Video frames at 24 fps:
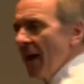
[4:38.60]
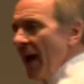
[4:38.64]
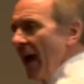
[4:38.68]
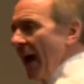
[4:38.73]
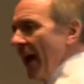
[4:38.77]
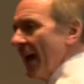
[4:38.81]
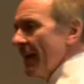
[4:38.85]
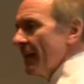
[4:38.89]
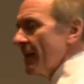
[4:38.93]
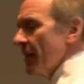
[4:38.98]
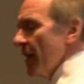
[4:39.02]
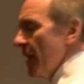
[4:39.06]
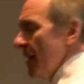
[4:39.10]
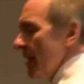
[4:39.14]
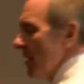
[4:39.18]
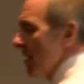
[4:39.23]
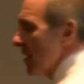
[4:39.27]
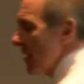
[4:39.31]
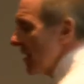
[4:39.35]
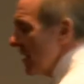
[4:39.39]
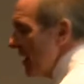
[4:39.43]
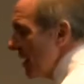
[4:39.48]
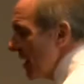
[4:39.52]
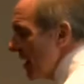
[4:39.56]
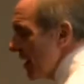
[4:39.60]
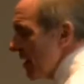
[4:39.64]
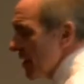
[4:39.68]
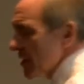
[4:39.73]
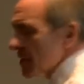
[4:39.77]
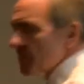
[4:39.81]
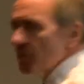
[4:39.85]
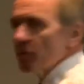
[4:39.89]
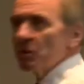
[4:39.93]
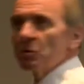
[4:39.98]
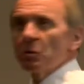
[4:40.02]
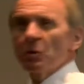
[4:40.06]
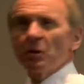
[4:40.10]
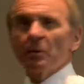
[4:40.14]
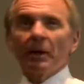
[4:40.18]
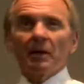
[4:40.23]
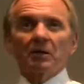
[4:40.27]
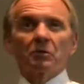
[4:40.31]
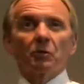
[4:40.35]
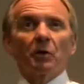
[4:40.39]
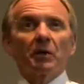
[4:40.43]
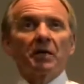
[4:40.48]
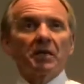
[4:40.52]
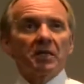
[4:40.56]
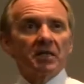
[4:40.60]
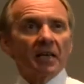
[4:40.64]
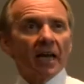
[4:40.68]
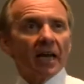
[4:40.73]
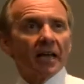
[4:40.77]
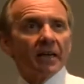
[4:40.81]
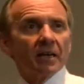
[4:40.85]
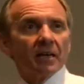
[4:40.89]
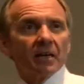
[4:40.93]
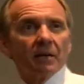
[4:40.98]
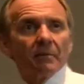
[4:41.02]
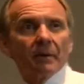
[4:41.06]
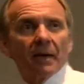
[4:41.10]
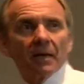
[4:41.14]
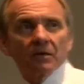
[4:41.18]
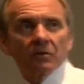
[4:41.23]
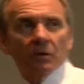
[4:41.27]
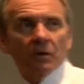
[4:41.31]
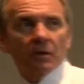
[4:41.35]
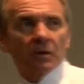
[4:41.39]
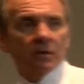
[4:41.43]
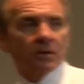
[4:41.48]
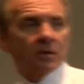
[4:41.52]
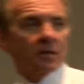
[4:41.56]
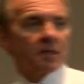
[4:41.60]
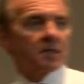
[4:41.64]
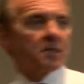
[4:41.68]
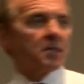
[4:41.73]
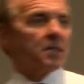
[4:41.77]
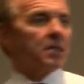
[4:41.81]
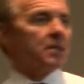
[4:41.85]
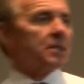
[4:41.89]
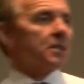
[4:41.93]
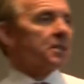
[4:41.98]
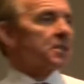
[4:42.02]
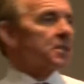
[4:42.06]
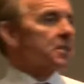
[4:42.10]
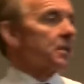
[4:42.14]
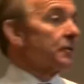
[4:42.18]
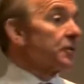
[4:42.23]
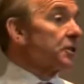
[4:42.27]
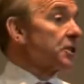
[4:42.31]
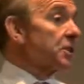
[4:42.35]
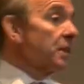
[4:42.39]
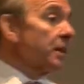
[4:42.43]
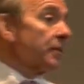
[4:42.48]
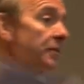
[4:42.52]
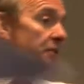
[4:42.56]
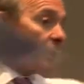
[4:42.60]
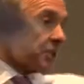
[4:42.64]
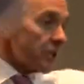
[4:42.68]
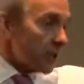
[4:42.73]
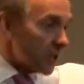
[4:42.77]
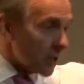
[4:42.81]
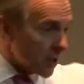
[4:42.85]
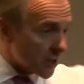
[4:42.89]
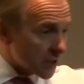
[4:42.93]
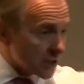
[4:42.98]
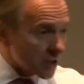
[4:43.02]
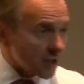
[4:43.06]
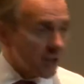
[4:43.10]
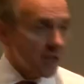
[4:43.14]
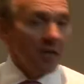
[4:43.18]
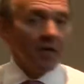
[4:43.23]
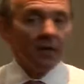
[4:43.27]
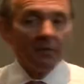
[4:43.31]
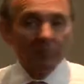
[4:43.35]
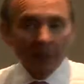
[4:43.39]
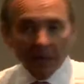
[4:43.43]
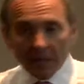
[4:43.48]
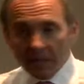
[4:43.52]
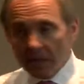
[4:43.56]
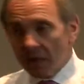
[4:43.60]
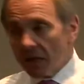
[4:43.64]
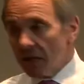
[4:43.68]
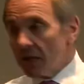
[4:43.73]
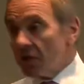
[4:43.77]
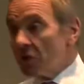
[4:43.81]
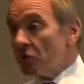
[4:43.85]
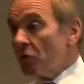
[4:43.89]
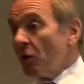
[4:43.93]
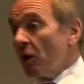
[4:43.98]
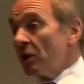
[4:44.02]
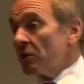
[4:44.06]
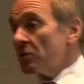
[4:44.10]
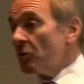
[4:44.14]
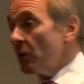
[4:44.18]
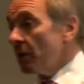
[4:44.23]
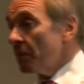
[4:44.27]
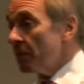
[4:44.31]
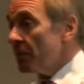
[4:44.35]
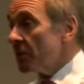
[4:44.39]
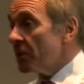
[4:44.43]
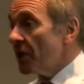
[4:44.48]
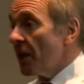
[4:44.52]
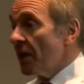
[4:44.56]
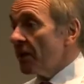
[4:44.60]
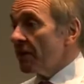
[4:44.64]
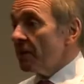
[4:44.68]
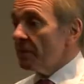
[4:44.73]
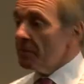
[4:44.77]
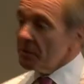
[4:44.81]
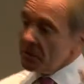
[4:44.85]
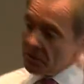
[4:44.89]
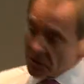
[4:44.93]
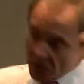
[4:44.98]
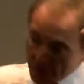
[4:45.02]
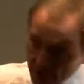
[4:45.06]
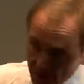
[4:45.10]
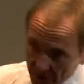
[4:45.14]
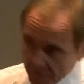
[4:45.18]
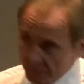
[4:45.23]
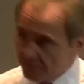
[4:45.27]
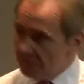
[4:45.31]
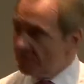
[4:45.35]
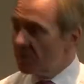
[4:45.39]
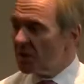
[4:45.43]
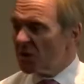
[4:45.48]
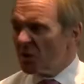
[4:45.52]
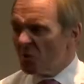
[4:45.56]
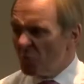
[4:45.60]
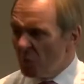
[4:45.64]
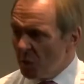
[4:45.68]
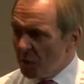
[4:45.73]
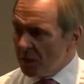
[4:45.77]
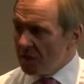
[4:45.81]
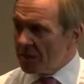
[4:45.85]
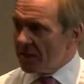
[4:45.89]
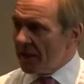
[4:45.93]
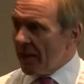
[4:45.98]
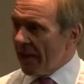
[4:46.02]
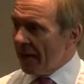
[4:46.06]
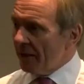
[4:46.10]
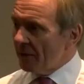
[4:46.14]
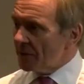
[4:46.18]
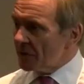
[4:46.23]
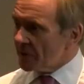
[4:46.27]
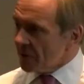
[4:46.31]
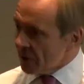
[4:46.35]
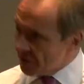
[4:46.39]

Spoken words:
And in the years between about 2010 and about 2013, the civil service had just basically shrunk 20%. I mean, it was just sort of squeezed out.